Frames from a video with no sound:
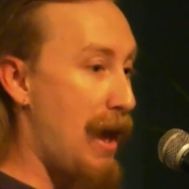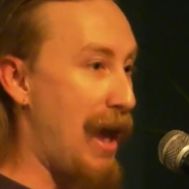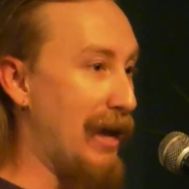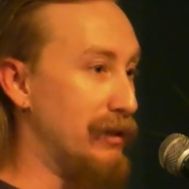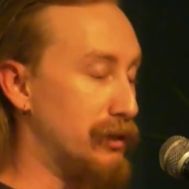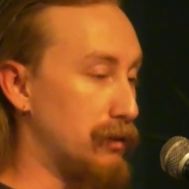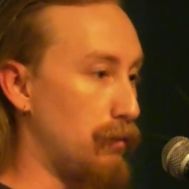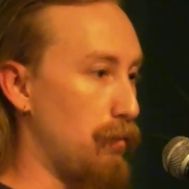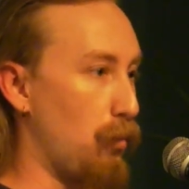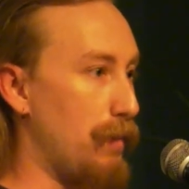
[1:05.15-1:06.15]
And
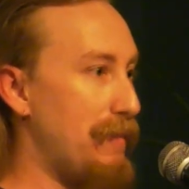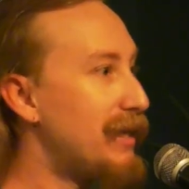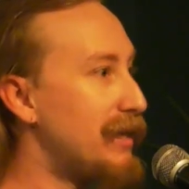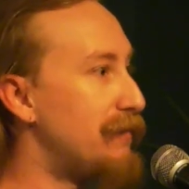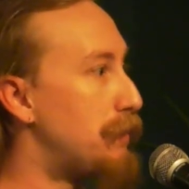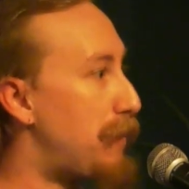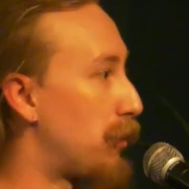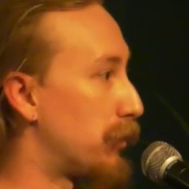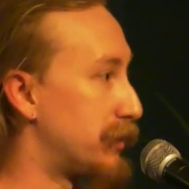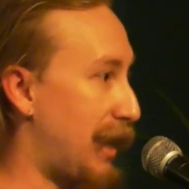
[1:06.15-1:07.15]
what made it even
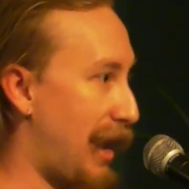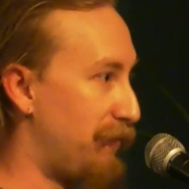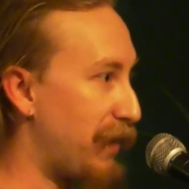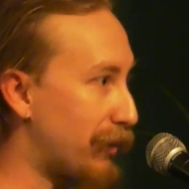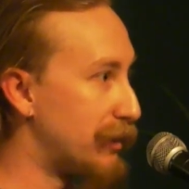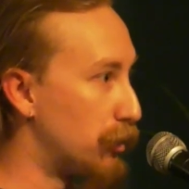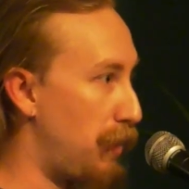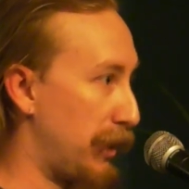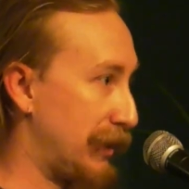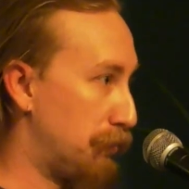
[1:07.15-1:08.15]
better is that I had very little
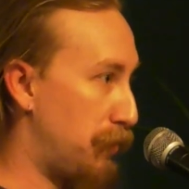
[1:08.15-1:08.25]
money,